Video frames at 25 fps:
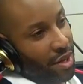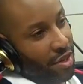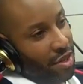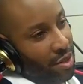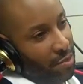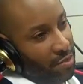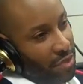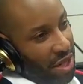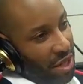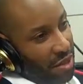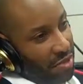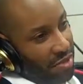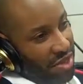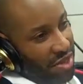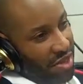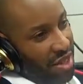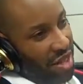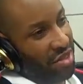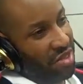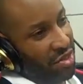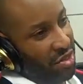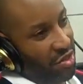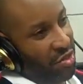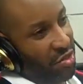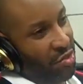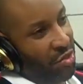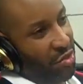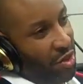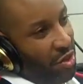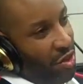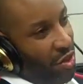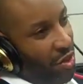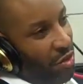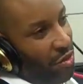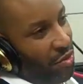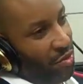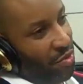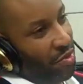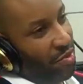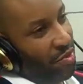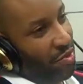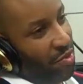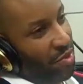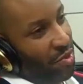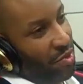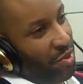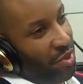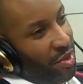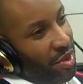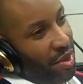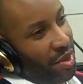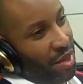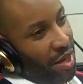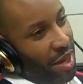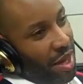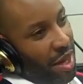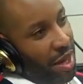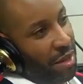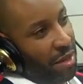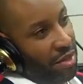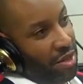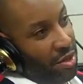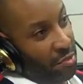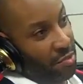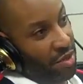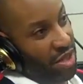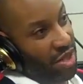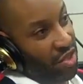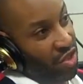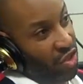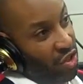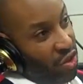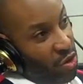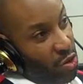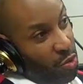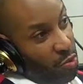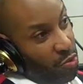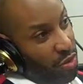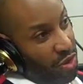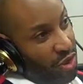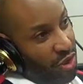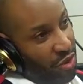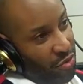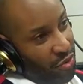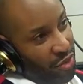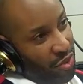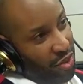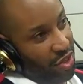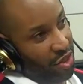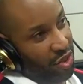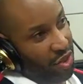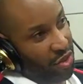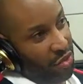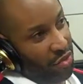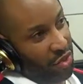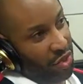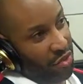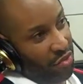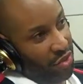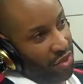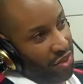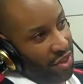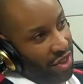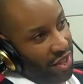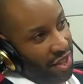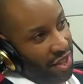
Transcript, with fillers: to be obsessive, you know, and to be stupid are really two different